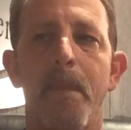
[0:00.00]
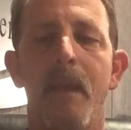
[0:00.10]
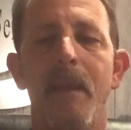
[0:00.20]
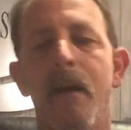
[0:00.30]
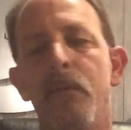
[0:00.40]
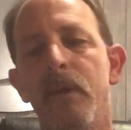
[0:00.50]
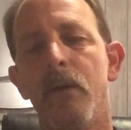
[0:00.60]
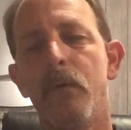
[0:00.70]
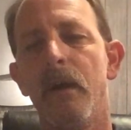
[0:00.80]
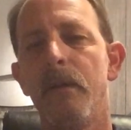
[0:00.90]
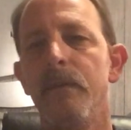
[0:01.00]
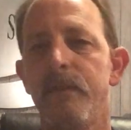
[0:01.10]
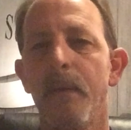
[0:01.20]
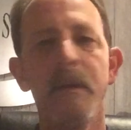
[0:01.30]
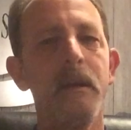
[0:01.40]
And then I went, oh, well, there's
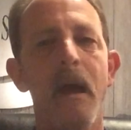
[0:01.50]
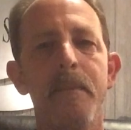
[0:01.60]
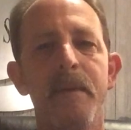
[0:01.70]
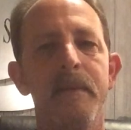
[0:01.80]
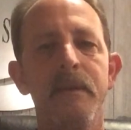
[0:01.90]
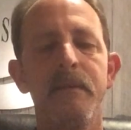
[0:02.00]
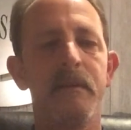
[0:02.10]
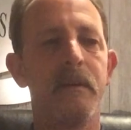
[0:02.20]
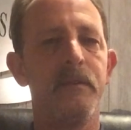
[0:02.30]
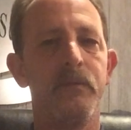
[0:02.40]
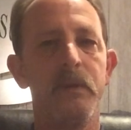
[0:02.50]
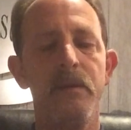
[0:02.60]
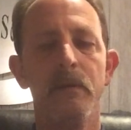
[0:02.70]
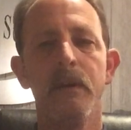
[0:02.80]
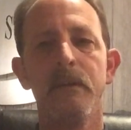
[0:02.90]
something that got to be missing. Because when
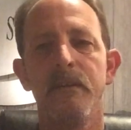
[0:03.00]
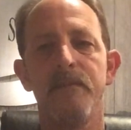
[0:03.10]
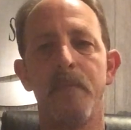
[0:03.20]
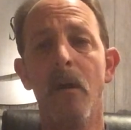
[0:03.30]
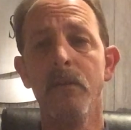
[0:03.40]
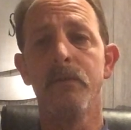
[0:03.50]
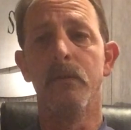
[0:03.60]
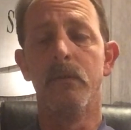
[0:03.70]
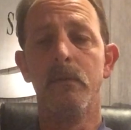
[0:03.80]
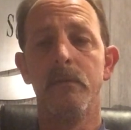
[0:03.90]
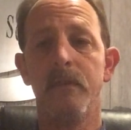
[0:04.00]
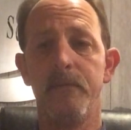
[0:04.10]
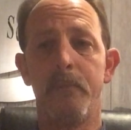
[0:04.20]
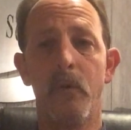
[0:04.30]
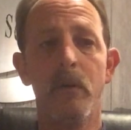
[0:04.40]
you look at the Smart Tool, the
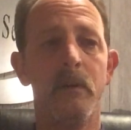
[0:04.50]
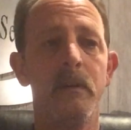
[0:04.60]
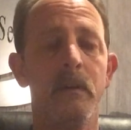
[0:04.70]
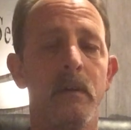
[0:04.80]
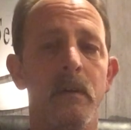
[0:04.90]
Sportland,